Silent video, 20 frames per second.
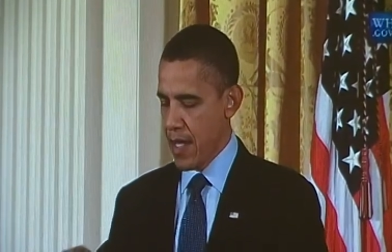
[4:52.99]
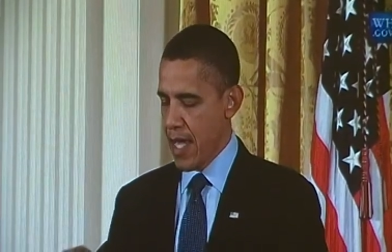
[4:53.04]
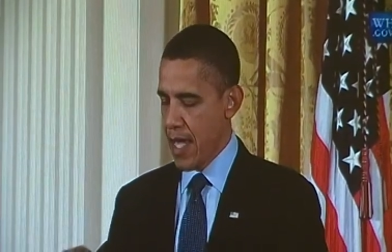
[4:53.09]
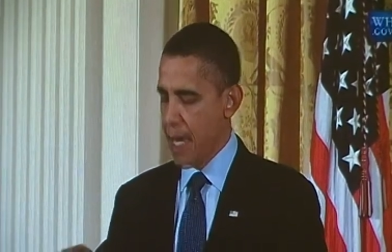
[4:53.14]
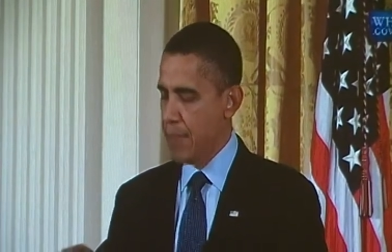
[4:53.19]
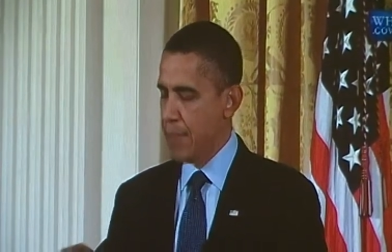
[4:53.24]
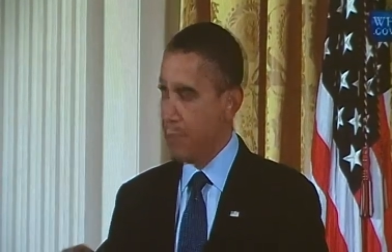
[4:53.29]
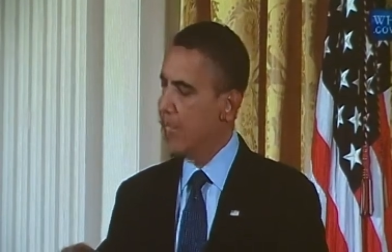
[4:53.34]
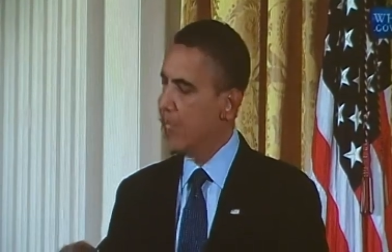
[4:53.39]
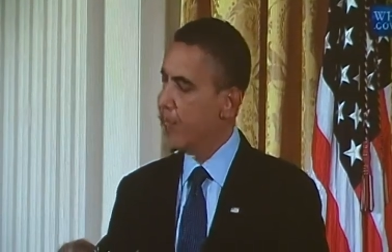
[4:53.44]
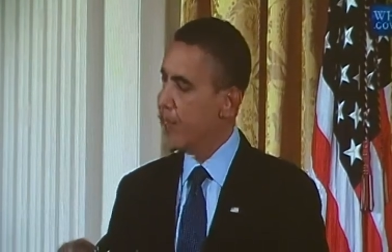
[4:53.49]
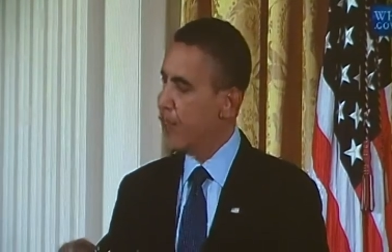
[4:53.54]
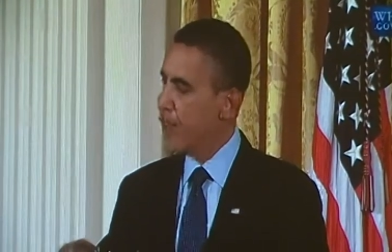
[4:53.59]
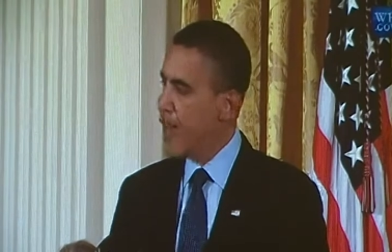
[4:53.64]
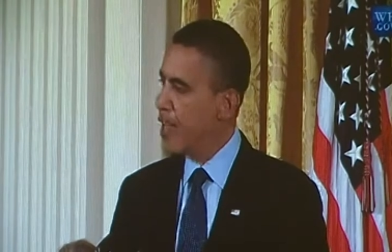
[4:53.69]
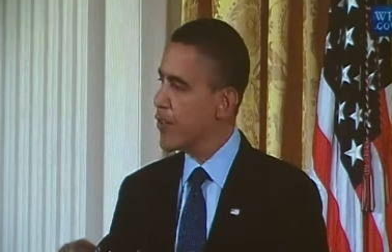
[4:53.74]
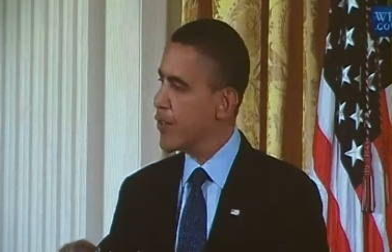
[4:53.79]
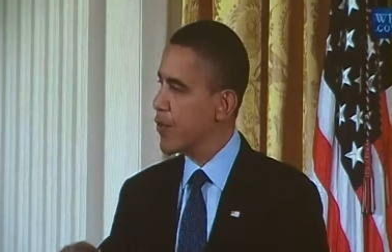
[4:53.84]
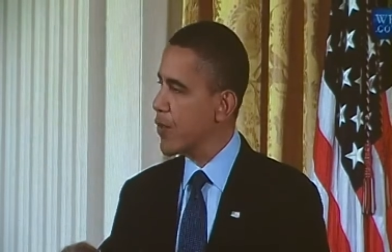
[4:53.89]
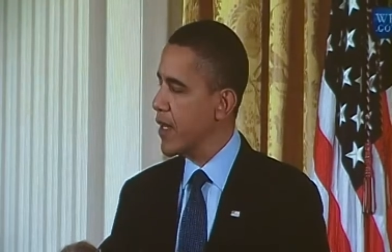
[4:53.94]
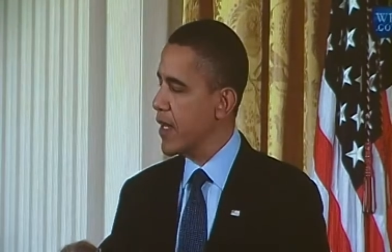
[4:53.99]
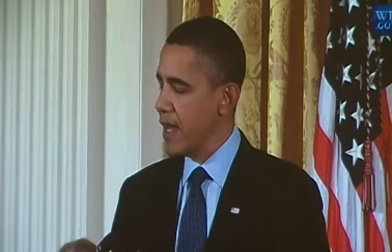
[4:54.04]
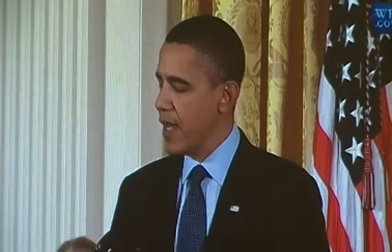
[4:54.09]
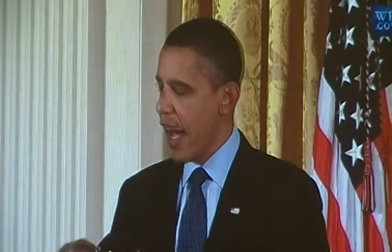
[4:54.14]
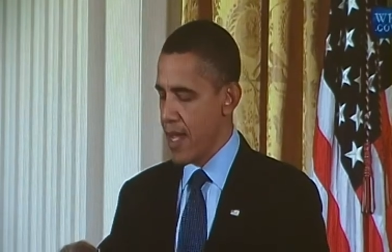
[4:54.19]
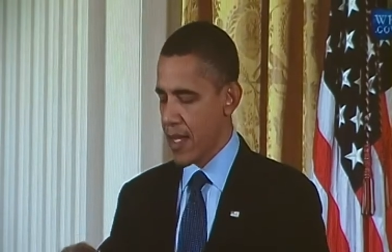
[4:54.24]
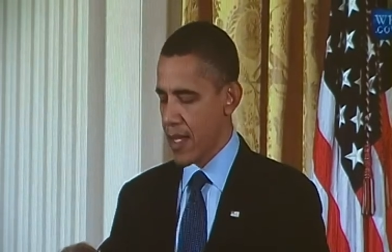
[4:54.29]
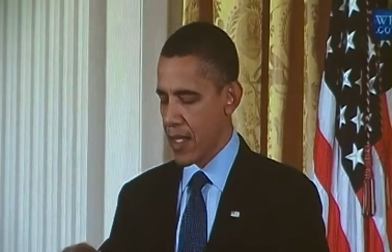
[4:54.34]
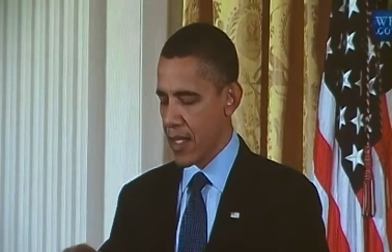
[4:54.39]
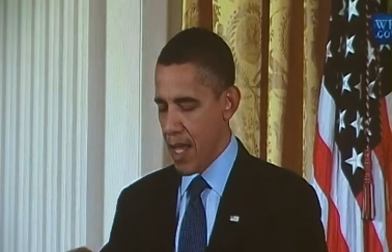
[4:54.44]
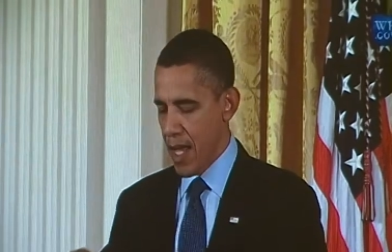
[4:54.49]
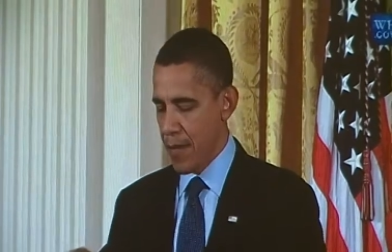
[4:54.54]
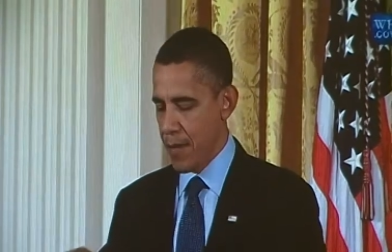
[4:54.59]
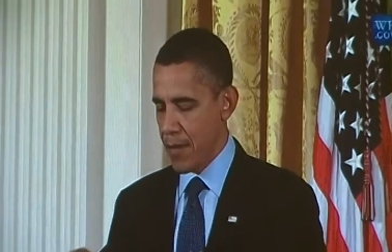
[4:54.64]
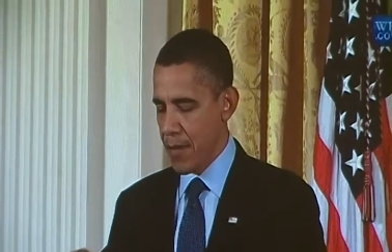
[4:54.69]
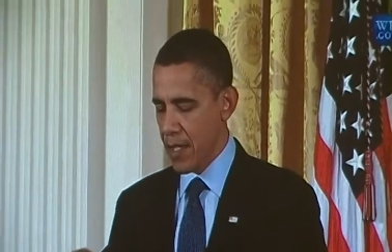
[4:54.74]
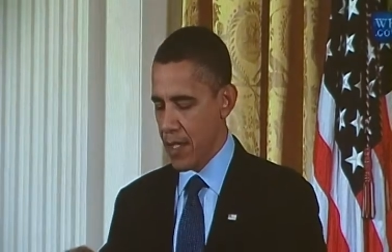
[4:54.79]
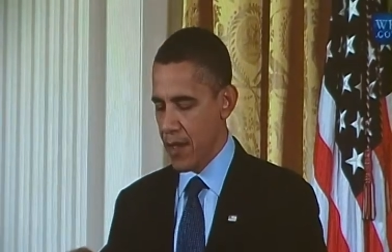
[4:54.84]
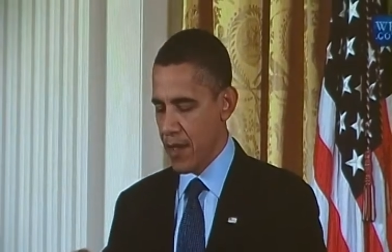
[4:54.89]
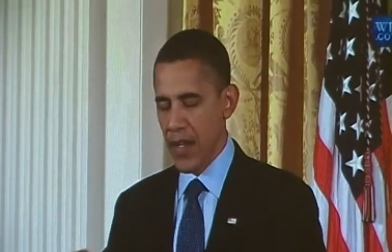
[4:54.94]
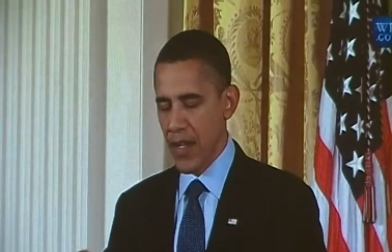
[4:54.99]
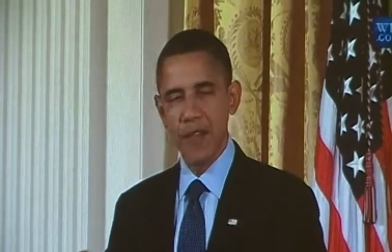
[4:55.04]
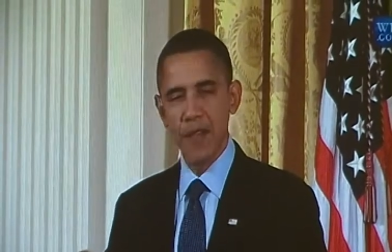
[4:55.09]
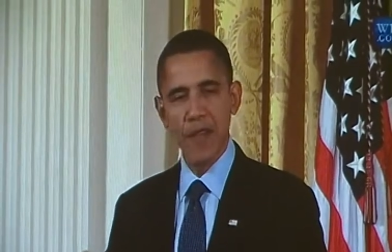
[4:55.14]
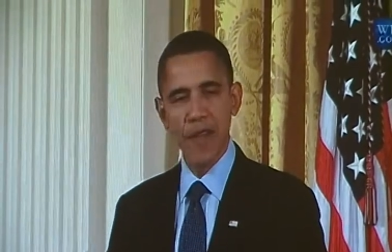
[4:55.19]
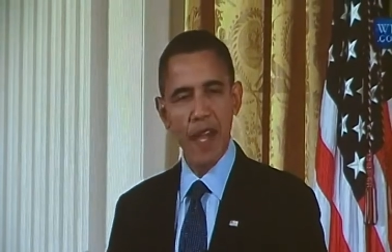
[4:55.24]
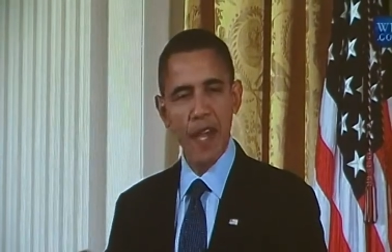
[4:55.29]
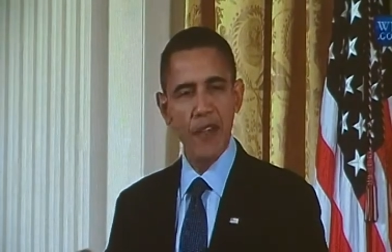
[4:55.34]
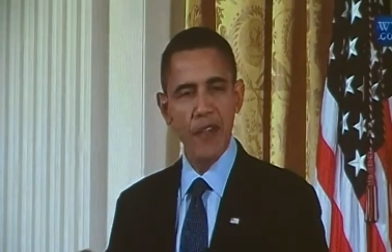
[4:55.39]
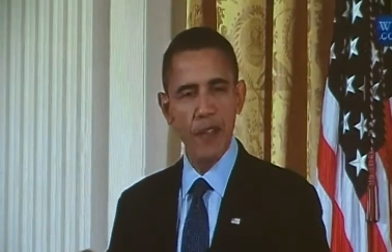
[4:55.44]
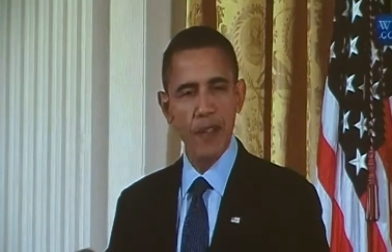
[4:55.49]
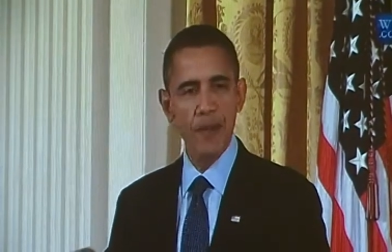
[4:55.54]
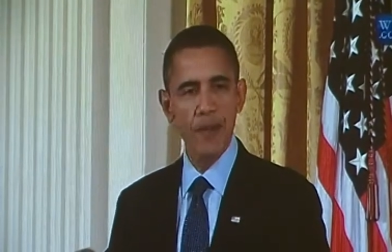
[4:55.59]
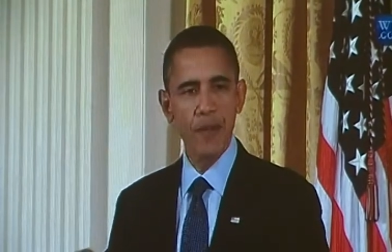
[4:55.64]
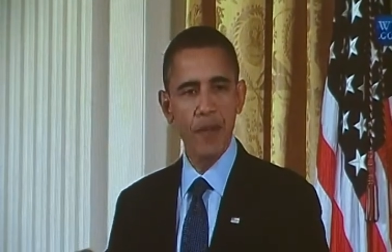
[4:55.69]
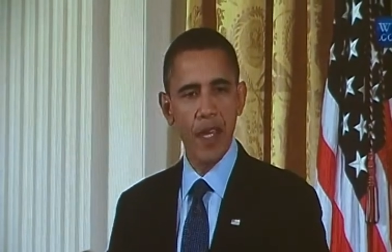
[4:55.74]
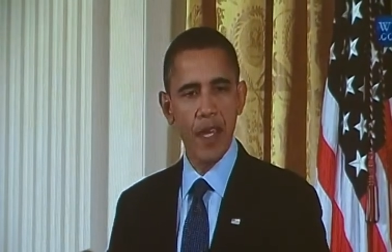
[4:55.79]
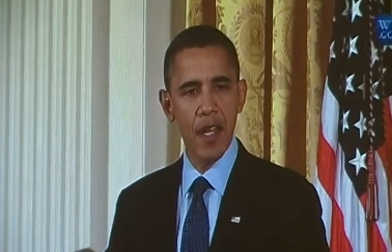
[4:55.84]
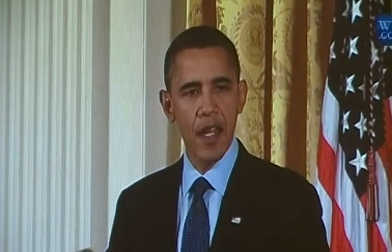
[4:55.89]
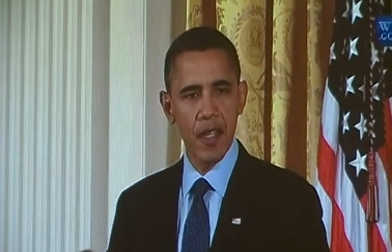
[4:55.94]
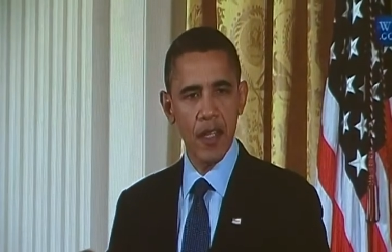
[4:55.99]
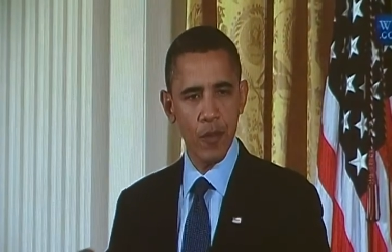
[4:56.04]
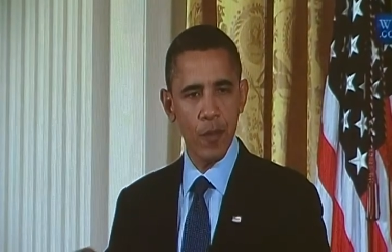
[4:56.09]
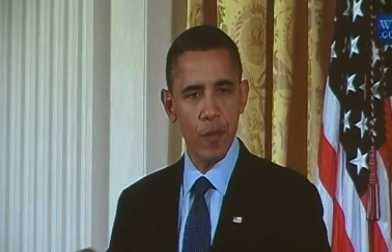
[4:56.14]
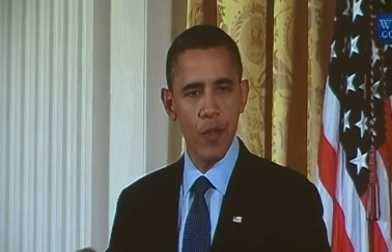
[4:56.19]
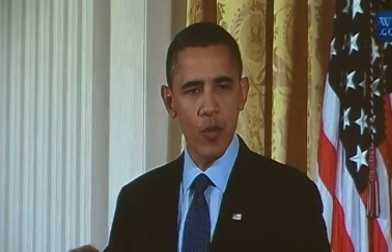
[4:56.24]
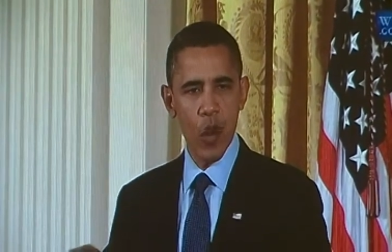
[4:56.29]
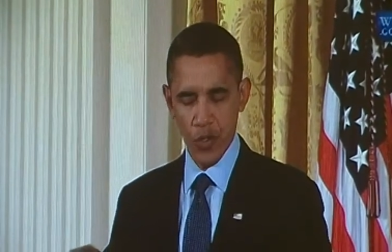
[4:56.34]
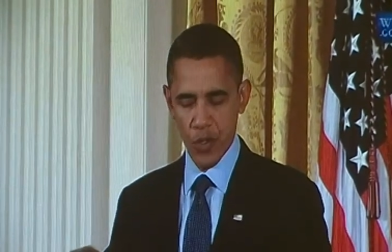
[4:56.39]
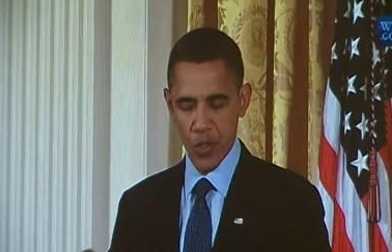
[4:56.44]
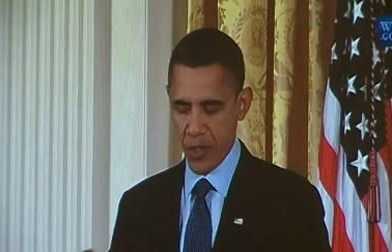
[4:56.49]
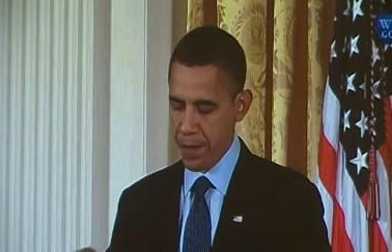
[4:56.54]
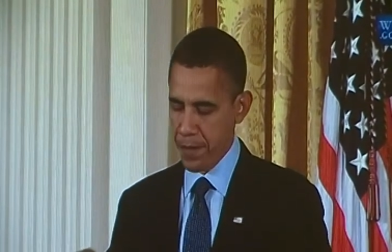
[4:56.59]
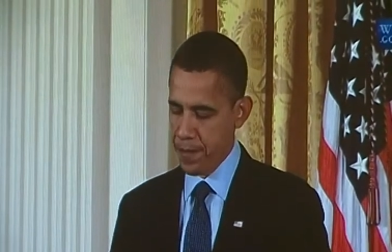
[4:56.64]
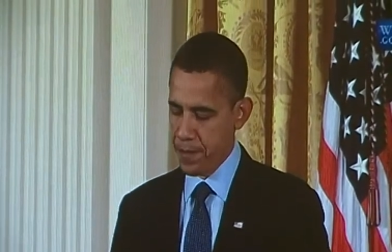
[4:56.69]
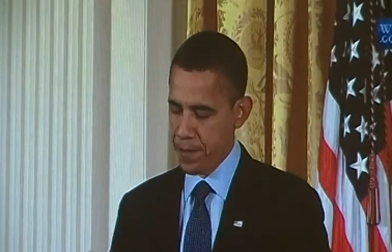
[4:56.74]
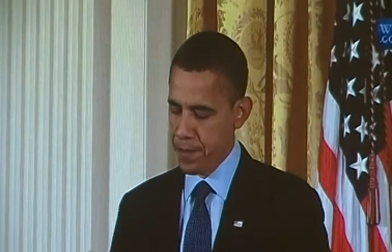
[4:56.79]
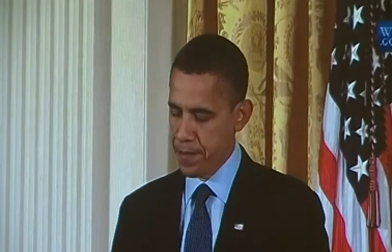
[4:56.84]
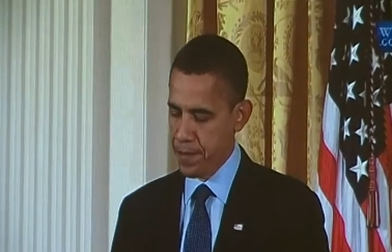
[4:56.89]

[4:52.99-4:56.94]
And it means fostering a climate of innovation and entrepreneurship,